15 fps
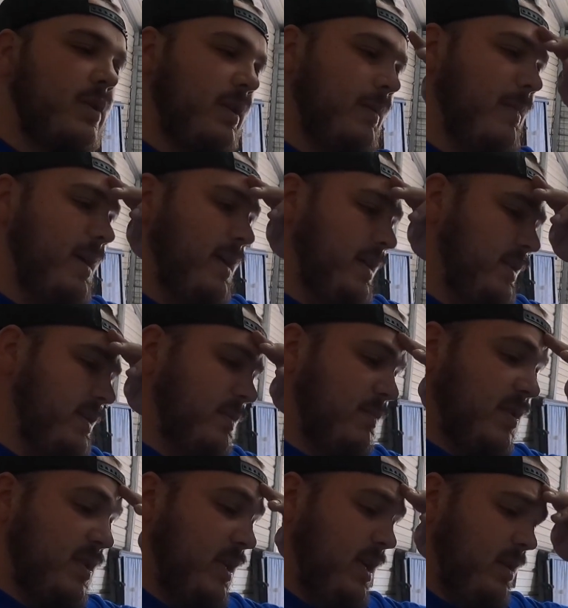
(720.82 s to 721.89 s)
really making some
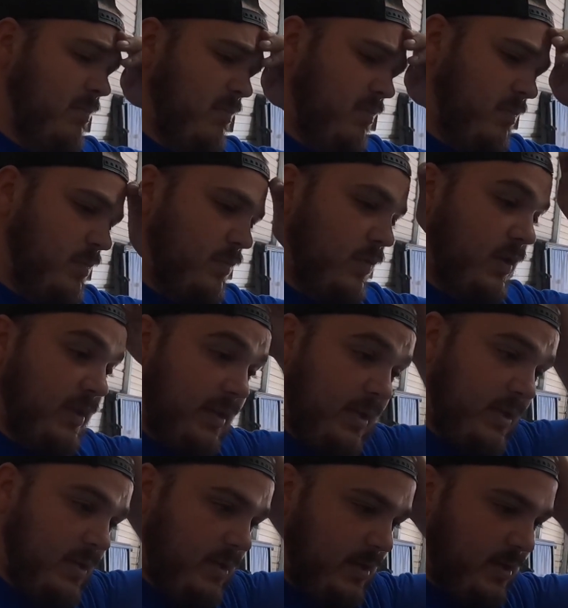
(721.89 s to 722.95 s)
steam, really.